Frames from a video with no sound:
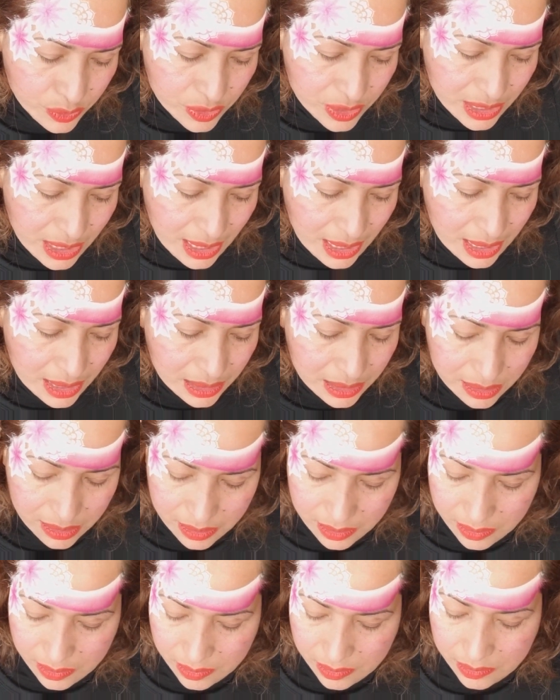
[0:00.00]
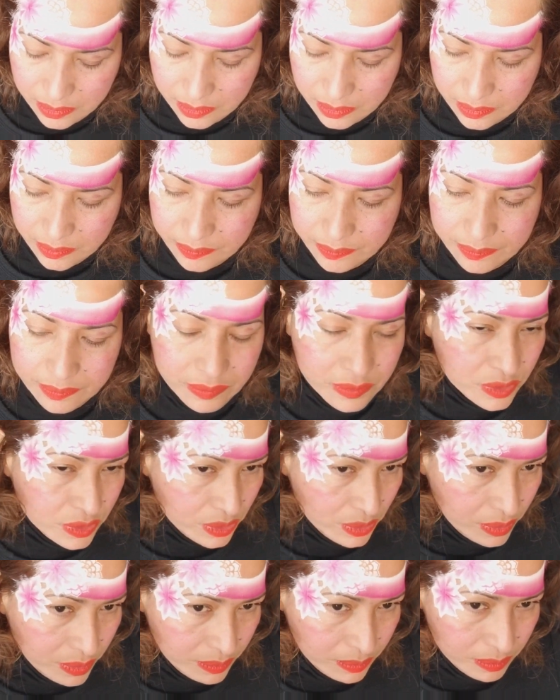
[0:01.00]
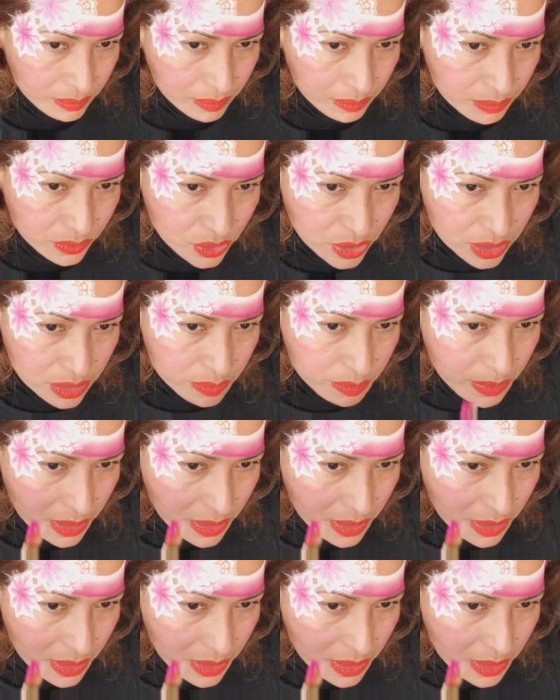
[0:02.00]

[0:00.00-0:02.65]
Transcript: see it. So just